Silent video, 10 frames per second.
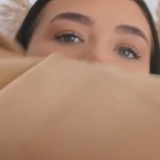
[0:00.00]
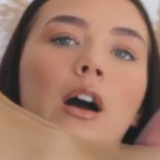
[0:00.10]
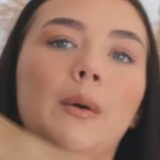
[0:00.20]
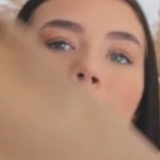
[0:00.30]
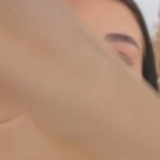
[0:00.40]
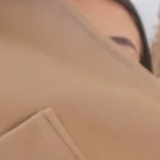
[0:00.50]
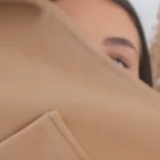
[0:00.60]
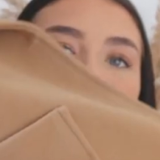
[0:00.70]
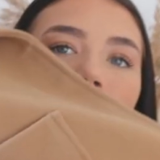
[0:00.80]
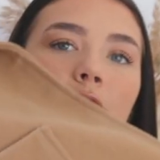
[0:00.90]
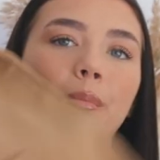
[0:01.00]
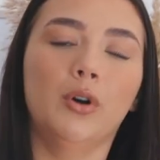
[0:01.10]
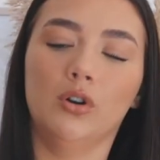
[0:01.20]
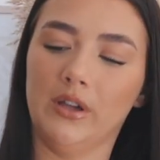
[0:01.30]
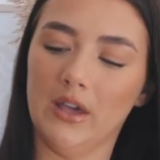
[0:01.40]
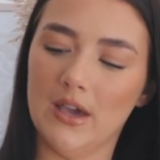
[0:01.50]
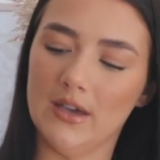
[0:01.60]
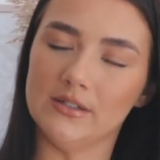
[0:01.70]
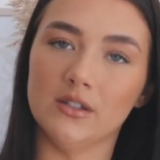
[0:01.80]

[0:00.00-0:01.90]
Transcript: It's got some cute pockets,